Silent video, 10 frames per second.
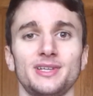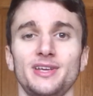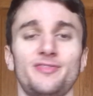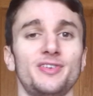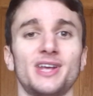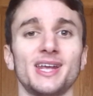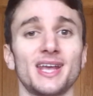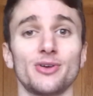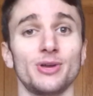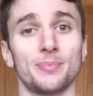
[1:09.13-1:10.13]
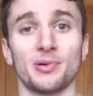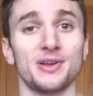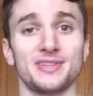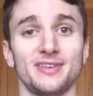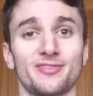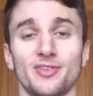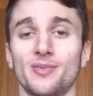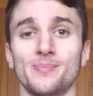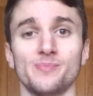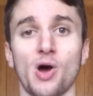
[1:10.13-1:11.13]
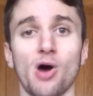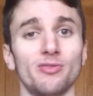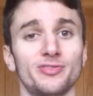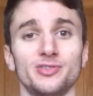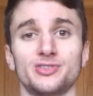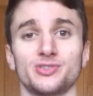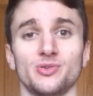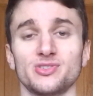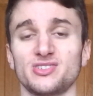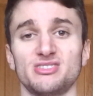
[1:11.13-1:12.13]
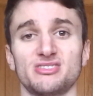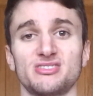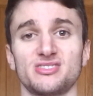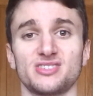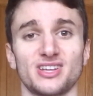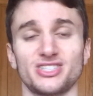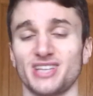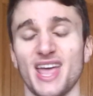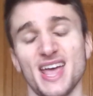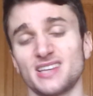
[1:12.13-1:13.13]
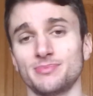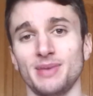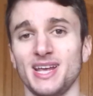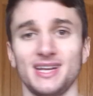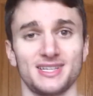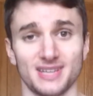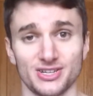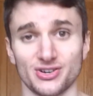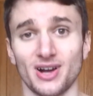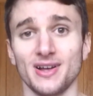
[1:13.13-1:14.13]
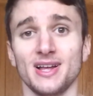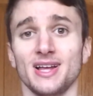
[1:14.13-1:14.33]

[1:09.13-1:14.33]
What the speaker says: if you can get all your protein from whole food sources such as eggs, meat, etc.,